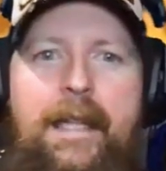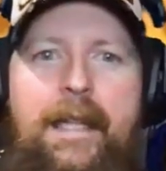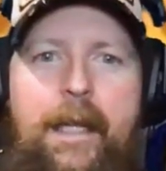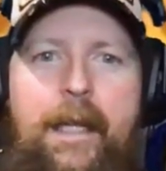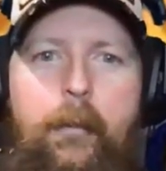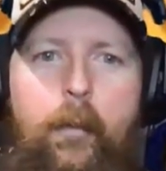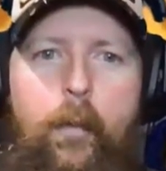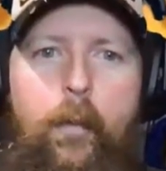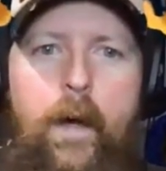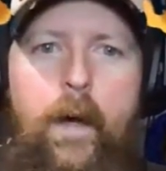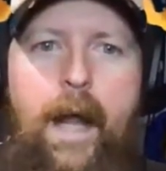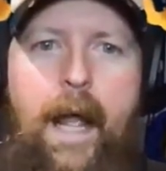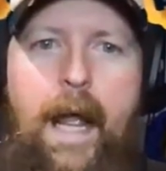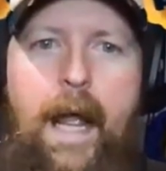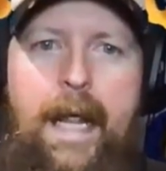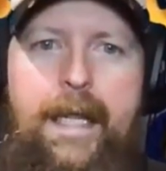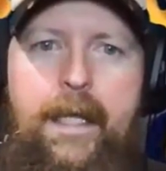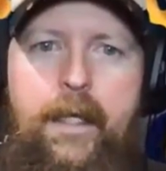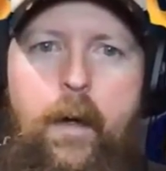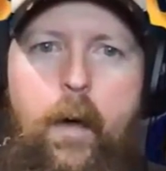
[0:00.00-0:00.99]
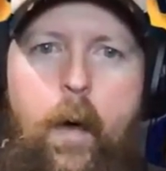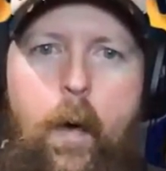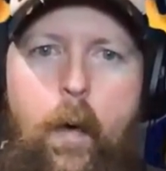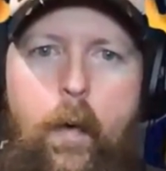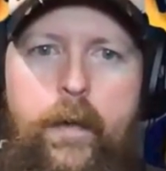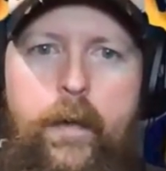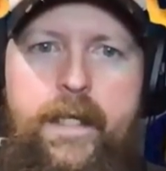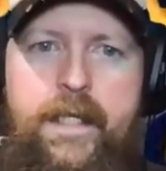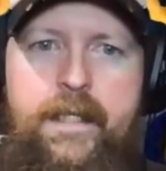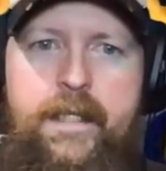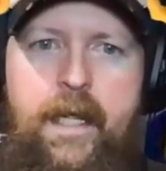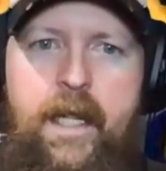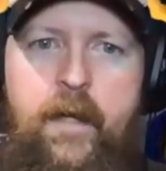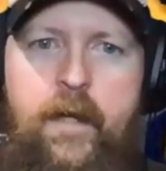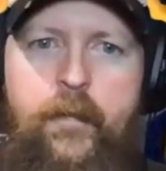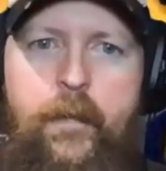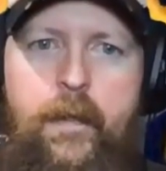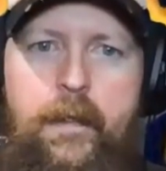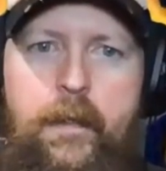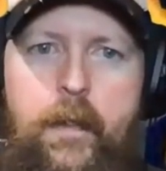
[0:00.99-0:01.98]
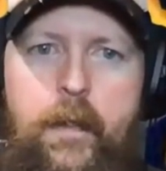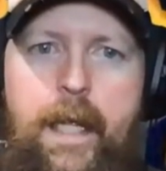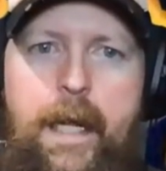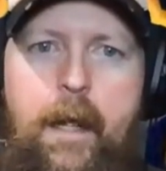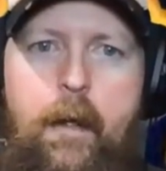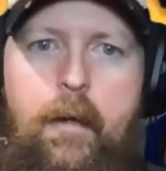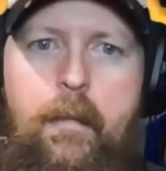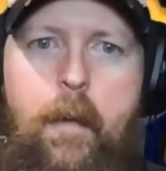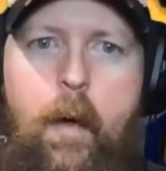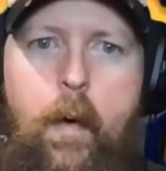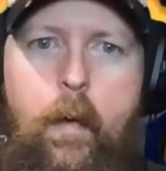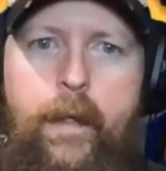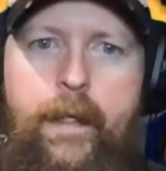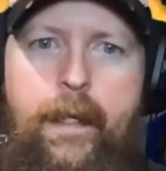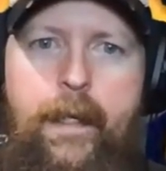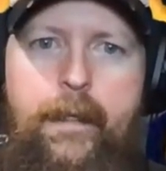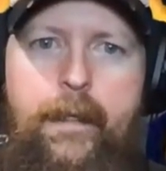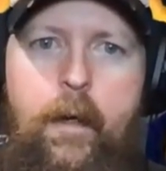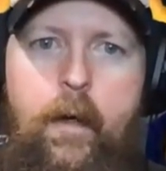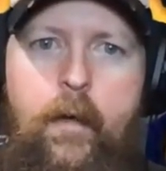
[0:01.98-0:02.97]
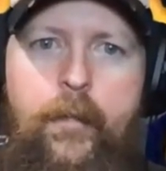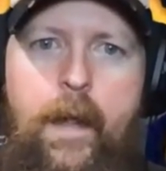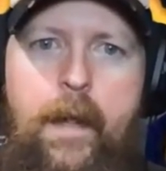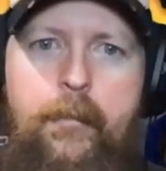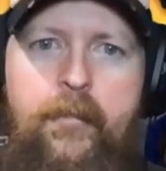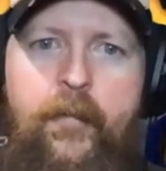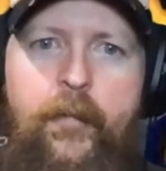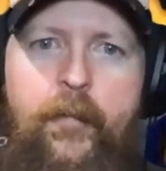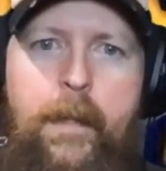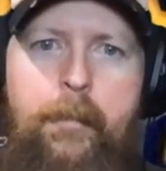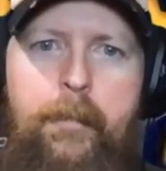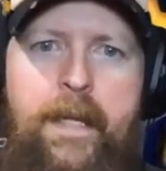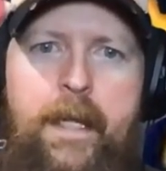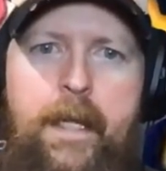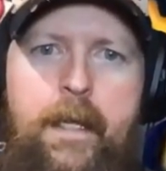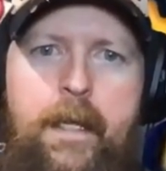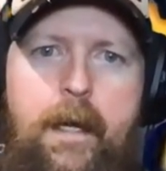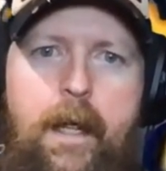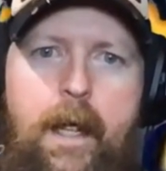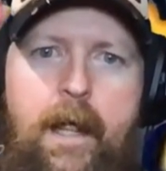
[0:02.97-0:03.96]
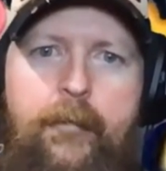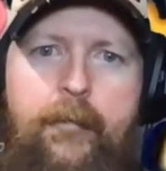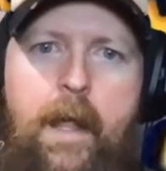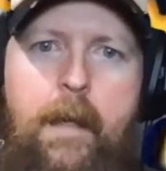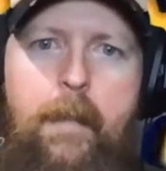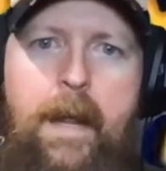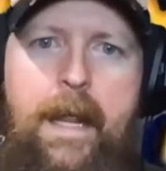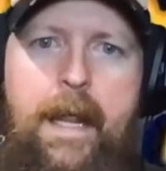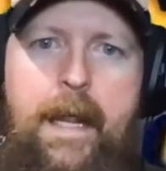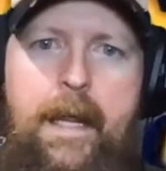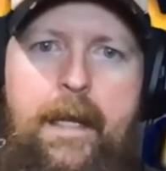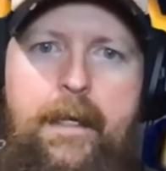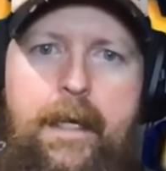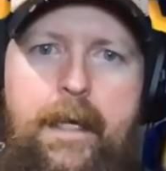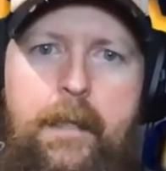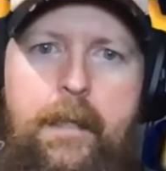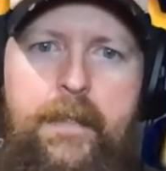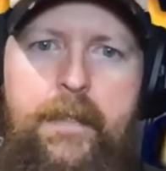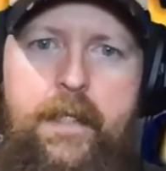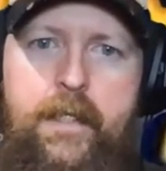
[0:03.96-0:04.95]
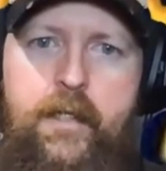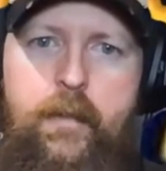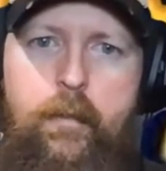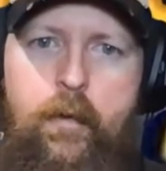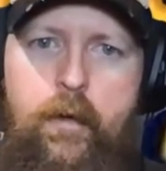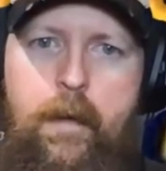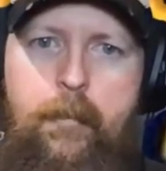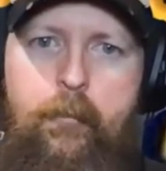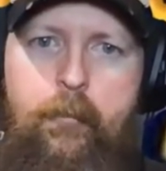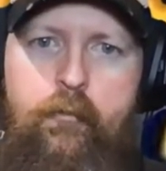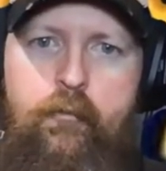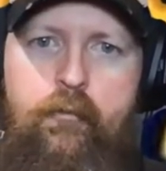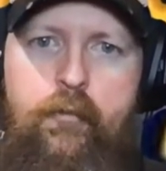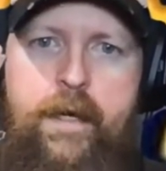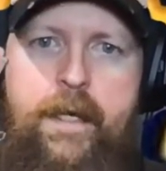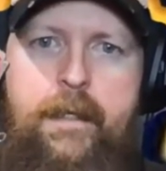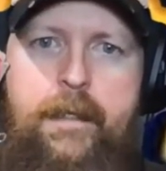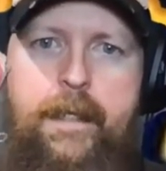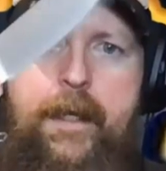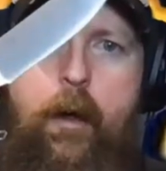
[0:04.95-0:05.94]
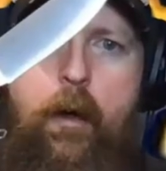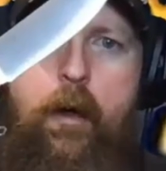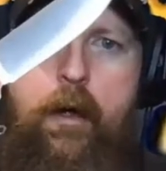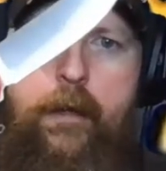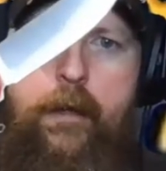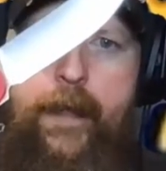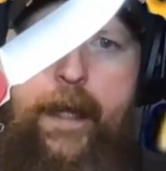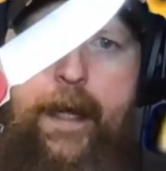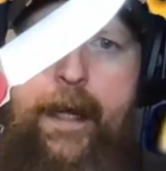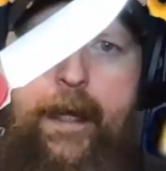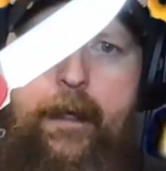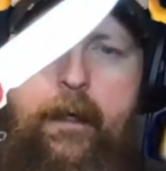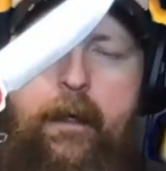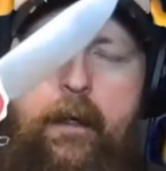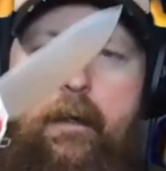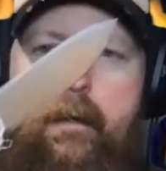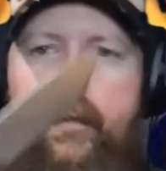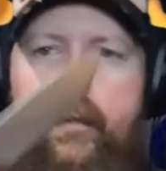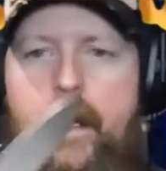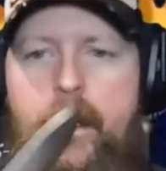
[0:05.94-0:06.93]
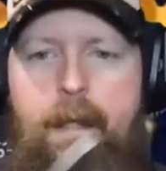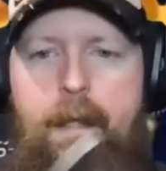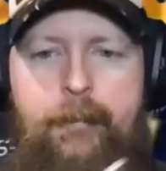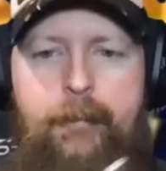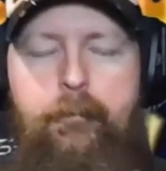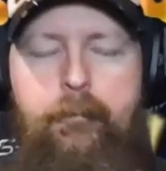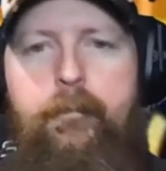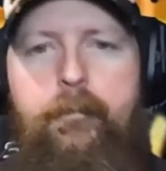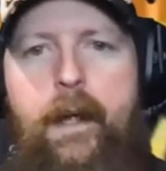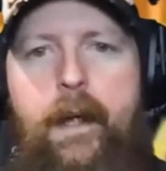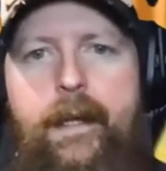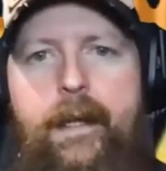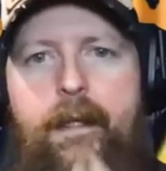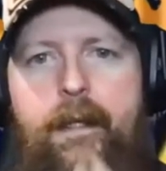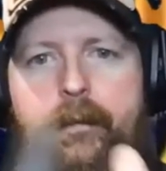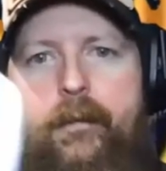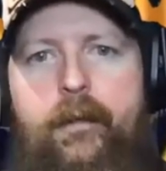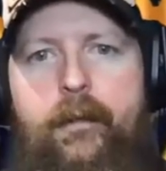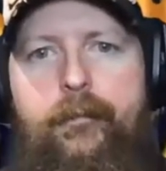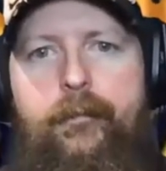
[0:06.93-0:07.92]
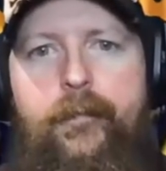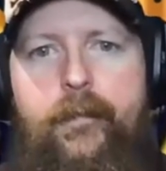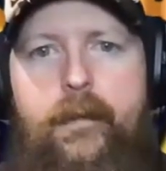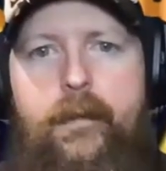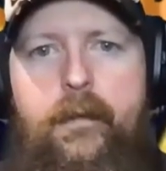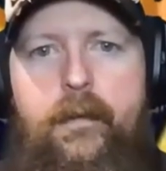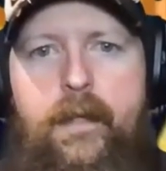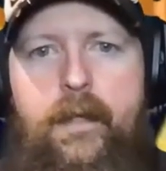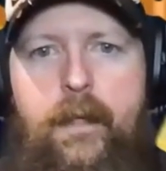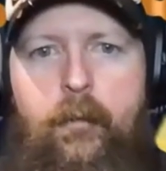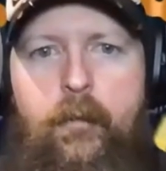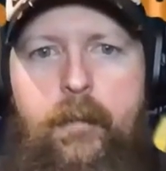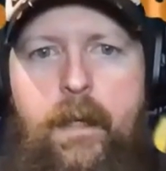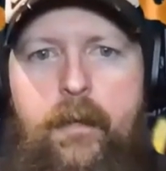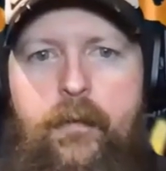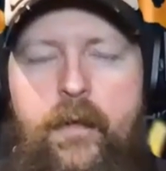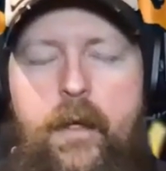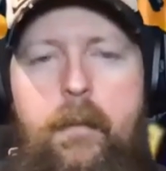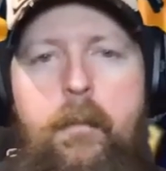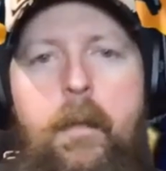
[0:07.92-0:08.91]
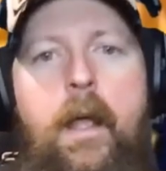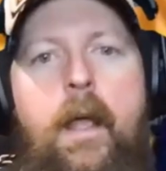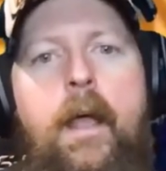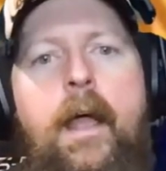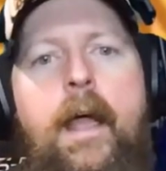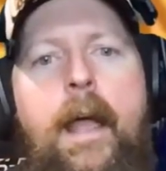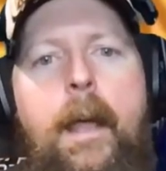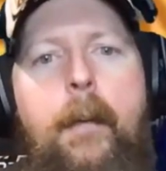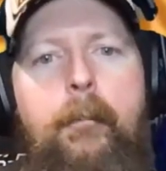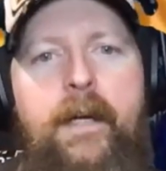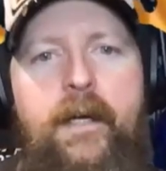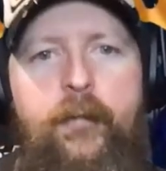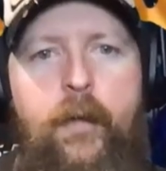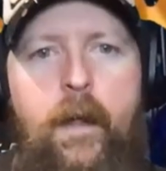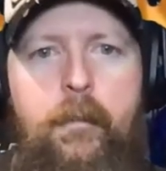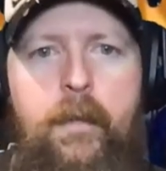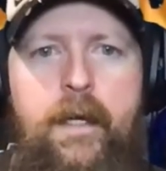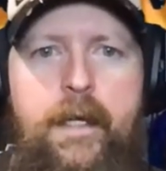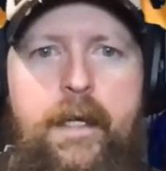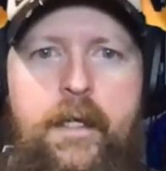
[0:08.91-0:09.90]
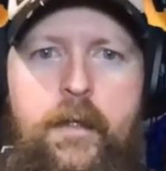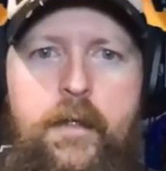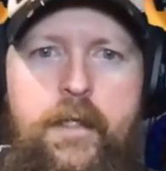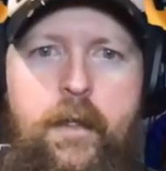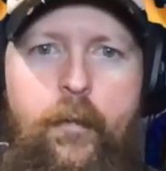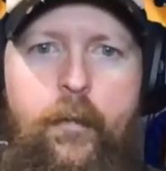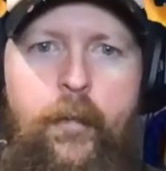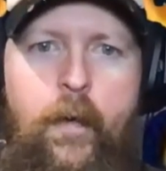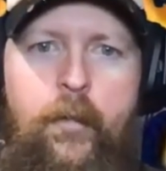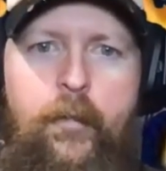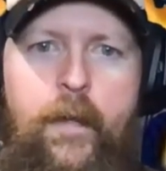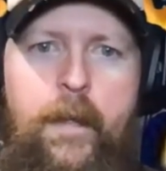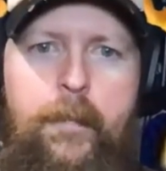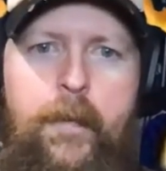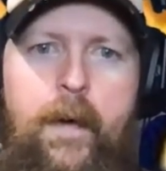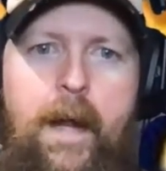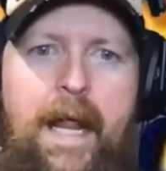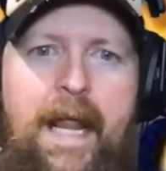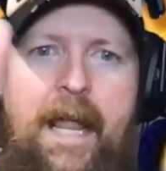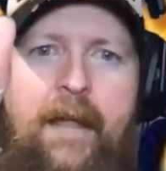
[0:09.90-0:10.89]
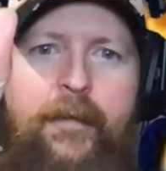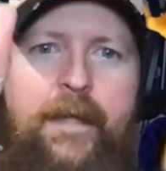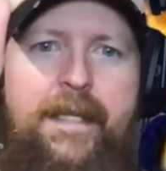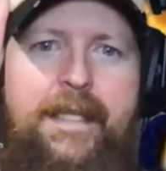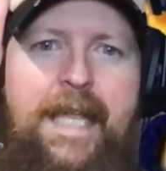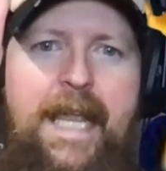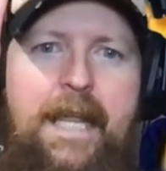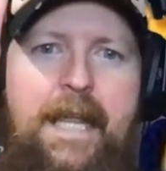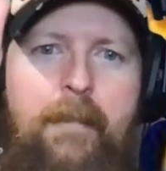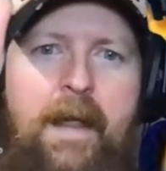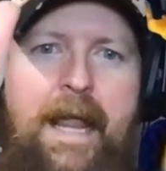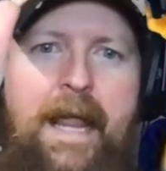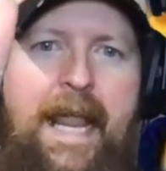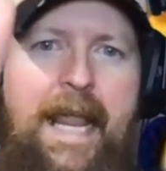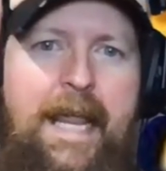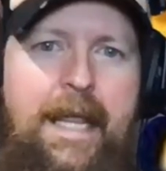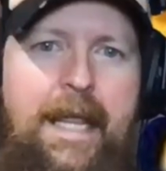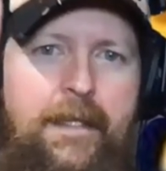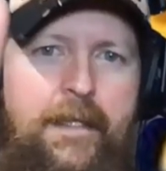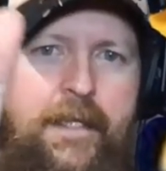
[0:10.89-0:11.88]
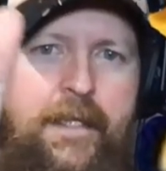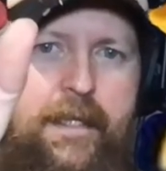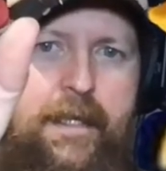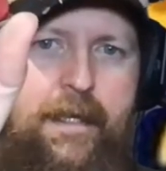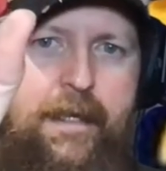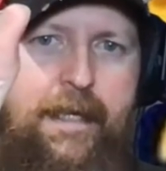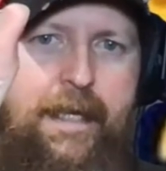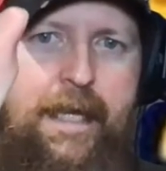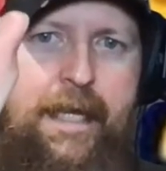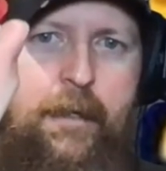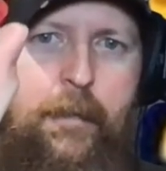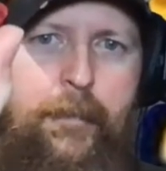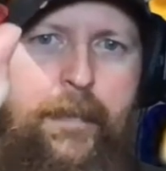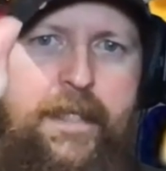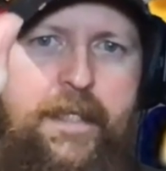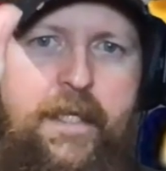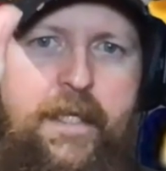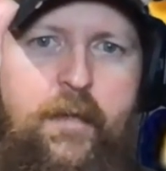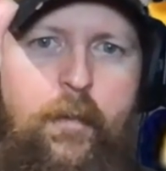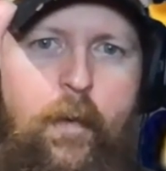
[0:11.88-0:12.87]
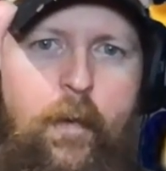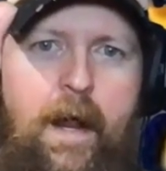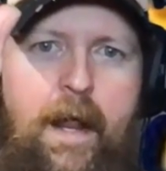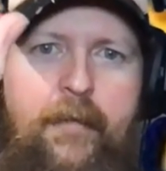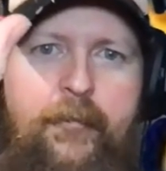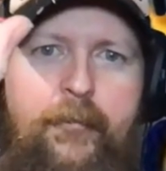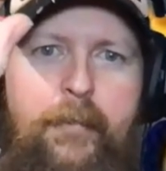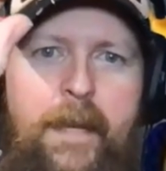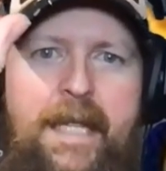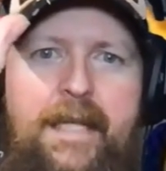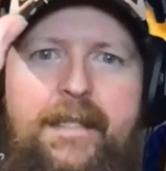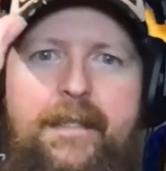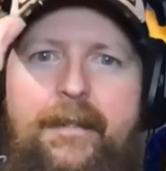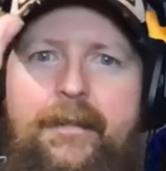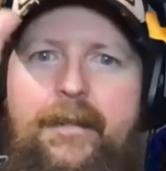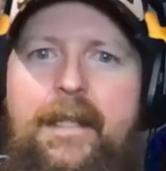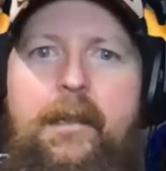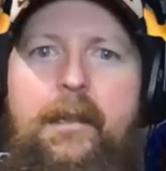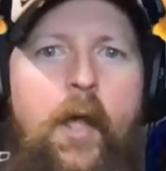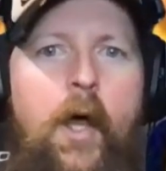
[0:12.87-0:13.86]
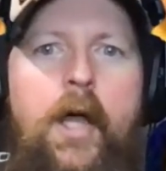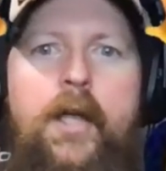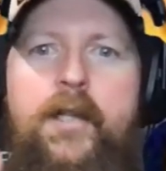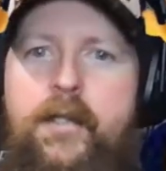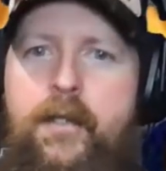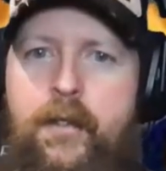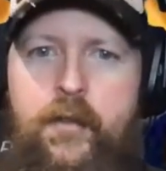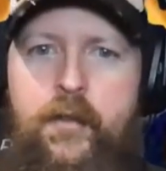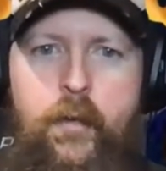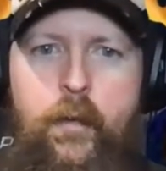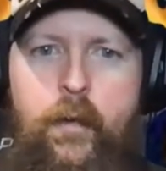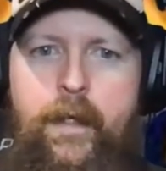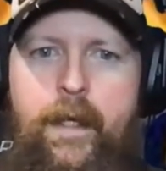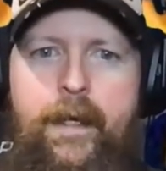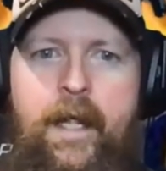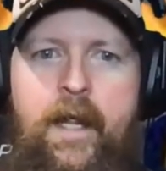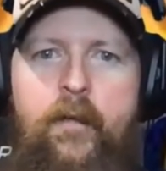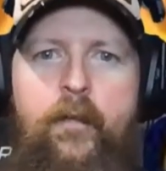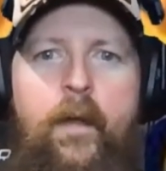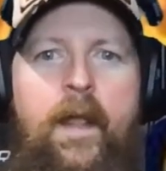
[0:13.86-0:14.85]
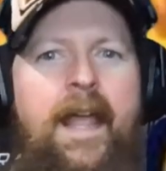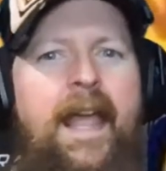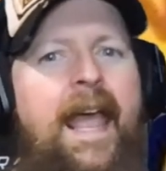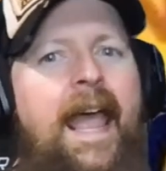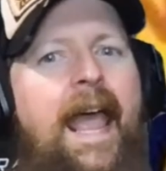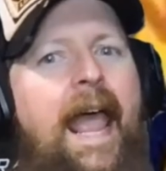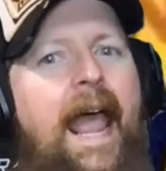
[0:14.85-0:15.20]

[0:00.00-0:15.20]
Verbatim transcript: Like when I get a hold of this knife, look at how I'm holding it. Now, if I'm flipping it, I've got my hand in a position where I'm really on that. Well, I, I hit the thing with my thumb. Mm-hmm. But if I'm going to use the front flipper, I have to take my hands in a position where I basically lost control of that knife.